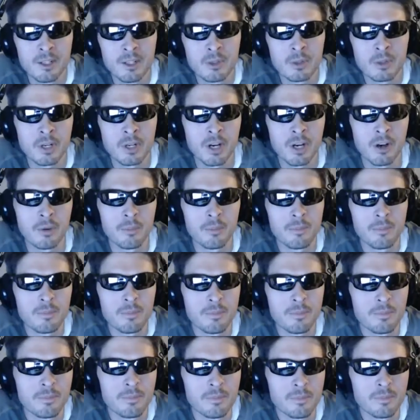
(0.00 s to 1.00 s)
Well,
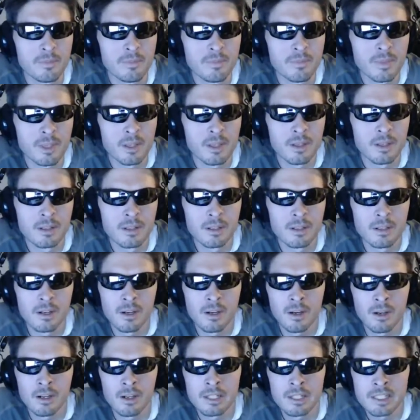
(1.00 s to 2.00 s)

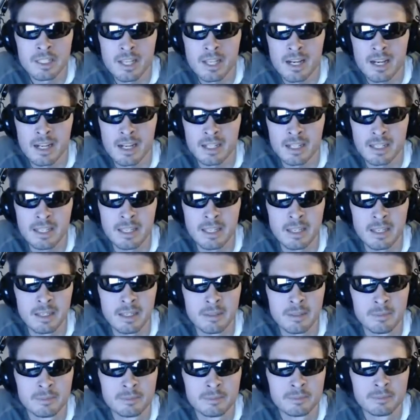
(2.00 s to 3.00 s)
ice hockey,
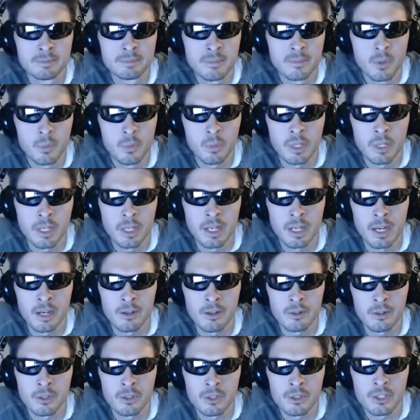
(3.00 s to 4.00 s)
what you got to
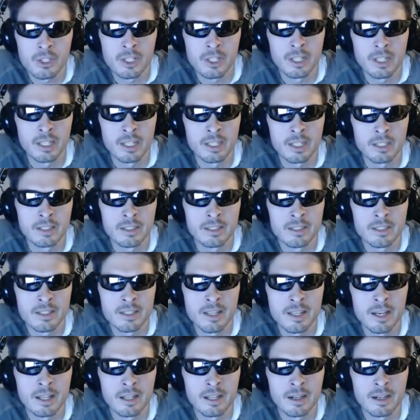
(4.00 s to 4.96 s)
understand is that